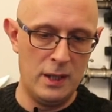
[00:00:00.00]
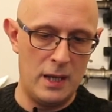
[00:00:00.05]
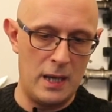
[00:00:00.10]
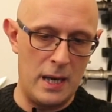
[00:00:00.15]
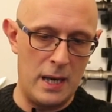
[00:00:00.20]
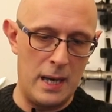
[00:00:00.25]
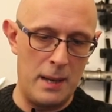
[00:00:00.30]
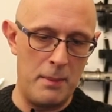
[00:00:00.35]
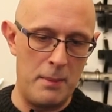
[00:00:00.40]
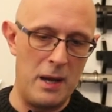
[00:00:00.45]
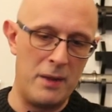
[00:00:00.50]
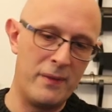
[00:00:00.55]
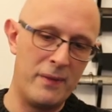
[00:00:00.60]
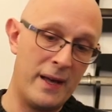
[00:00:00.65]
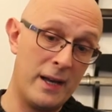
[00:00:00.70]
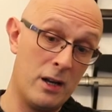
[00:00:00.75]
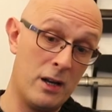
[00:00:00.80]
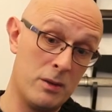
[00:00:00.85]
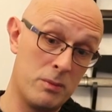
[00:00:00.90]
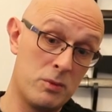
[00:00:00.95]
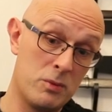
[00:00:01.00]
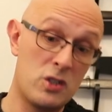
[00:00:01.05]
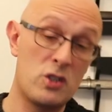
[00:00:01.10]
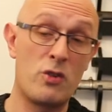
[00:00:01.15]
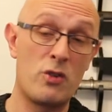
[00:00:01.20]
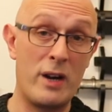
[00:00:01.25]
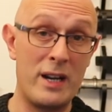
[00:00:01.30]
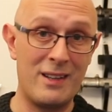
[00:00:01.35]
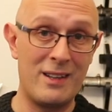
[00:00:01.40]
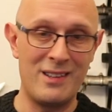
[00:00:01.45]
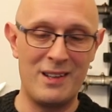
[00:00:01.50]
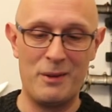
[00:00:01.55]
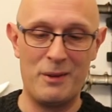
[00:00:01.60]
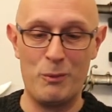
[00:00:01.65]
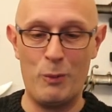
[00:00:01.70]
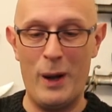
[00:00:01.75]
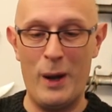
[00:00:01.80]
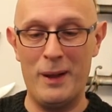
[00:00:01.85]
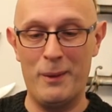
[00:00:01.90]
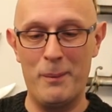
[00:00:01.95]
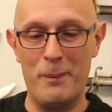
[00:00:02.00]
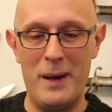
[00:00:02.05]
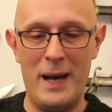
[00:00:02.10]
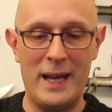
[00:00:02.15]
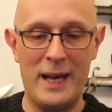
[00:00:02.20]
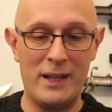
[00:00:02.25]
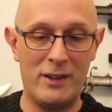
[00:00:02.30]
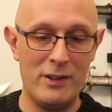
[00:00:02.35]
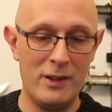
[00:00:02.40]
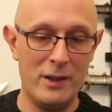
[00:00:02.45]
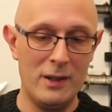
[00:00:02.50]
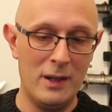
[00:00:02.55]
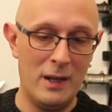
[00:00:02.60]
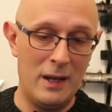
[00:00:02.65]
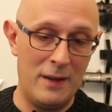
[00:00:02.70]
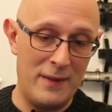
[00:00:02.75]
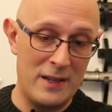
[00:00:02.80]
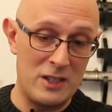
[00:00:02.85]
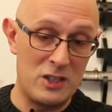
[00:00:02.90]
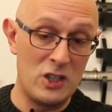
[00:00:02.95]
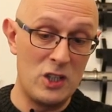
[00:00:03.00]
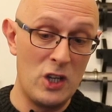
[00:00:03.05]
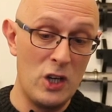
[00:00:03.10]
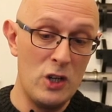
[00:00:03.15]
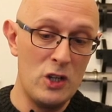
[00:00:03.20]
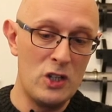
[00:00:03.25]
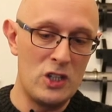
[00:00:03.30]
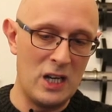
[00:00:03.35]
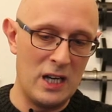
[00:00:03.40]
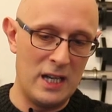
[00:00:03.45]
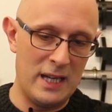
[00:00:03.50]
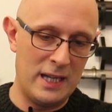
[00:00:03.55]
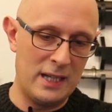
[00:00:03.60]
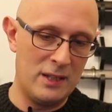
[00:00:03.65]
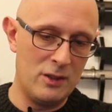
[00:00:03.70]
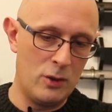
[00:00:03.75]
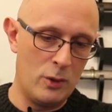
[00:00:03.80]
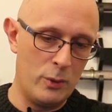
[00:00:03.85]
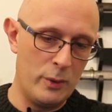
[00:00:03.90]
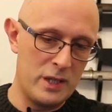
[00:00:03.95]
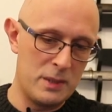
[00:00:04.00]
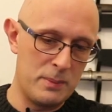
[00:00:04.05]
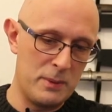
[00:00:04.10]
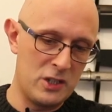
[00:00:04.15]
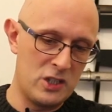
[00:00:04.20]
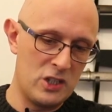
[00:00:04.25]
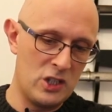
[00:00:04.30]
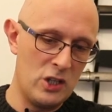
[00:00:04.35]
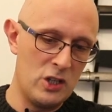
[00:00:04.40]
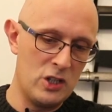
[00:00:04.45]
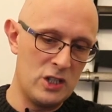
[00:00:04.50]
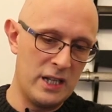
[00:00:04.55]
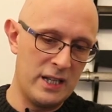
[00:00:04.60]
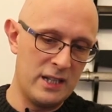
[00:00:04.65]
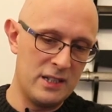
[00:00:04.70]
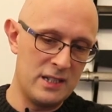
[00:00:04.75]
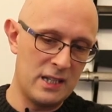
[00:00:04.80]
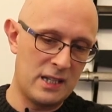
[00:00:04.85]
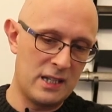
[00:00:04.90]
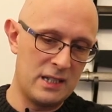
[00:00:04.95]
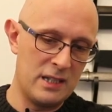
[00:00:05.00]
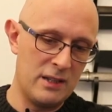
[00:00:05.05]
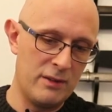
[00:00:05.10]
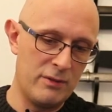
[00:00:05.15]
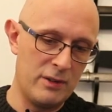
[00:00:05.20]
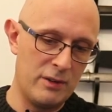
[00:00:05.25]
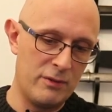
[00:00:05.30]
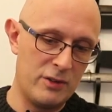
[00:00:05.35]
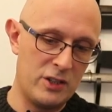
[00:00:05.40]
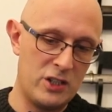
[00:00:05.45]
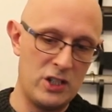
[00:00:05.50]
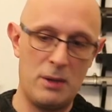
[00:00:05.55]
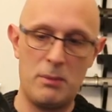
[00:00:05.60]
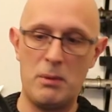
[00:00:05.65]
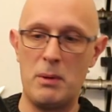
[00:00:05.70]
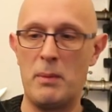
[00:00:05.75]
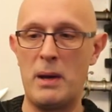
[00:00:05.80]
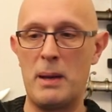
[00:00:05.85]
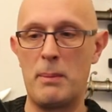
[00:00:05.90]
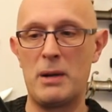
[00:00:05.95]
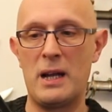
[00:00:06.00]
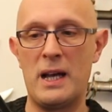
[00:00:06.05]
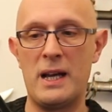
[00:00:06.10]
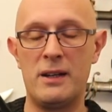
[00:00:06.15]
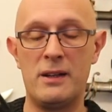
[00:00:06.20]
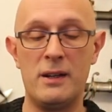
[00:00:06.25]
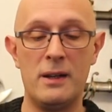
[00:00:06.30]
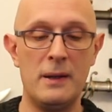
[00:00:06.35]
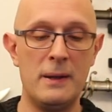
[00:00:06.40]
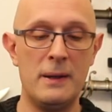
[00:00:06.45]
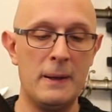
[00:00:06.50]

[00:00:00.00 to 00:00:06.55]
and they are straight and well made, and that's usually, not always, but it's usually indicative of a German made blade.